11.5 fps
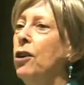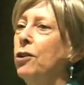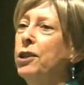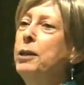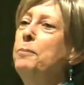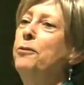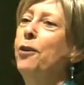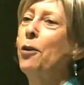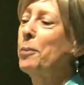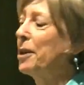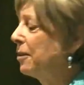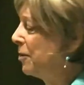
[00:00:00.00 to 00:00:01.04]
called Keep
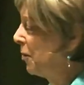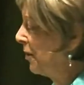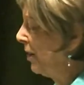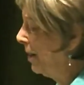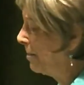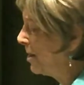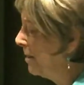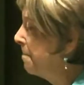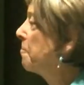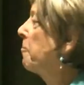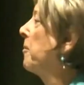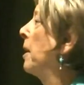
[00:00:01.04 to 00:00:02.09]
Farming
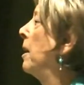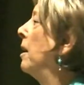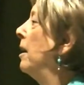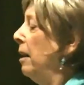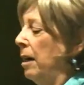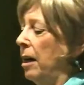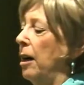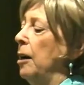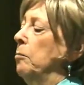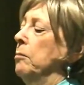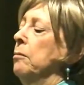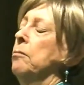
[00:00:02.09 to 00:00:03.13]
Northampton.
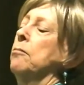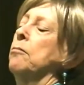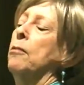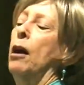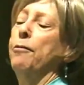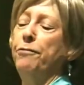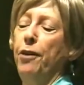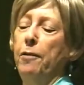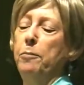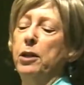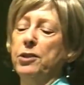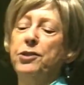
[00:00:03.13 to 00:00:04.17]
Got
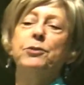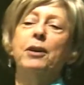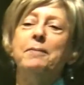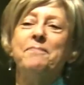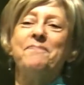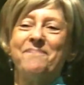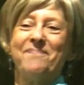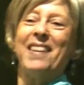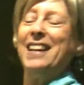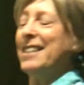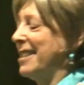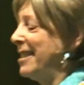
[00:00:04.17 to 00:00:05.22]
5 minutes, right? Yep.
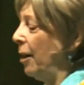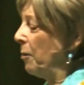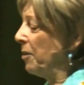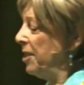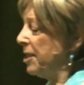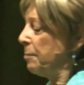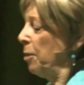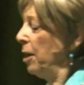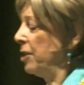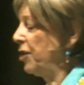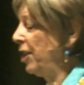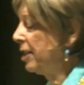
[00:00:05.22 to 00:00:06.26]
So this
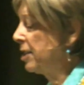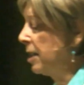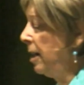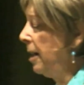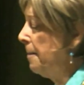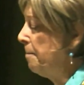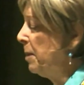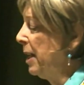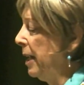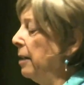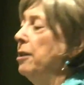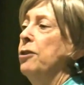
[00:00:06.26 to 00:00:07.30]
project
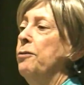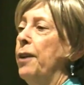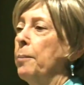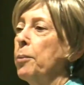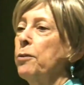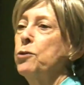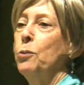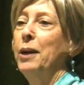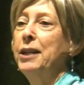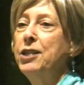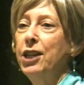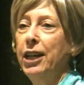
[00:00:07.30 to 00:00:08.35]
began in November of
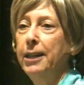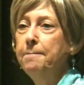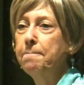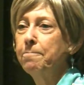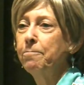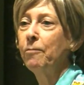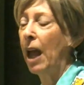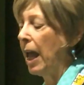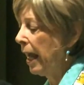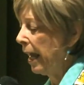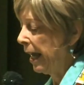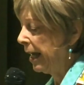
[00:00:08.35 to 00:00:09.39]
2010,
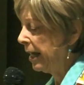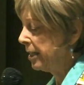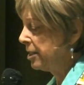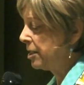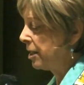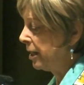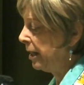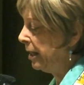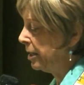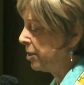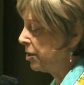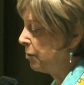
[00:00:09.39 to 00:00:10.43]
and
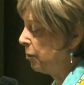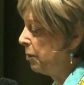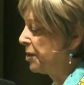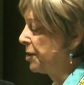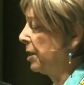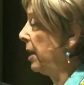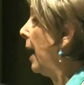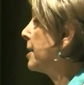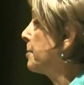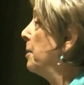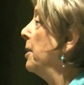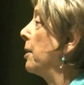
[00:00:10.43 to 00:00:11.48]
it
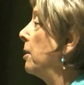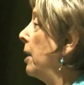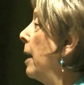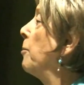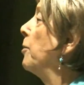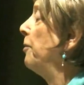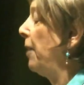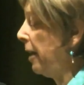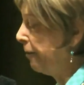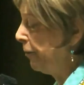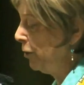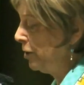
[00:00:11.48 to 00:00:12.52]
has been a collaborative
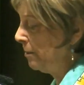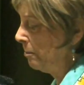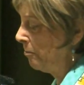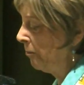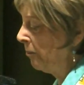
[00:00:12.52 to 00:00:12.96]
effort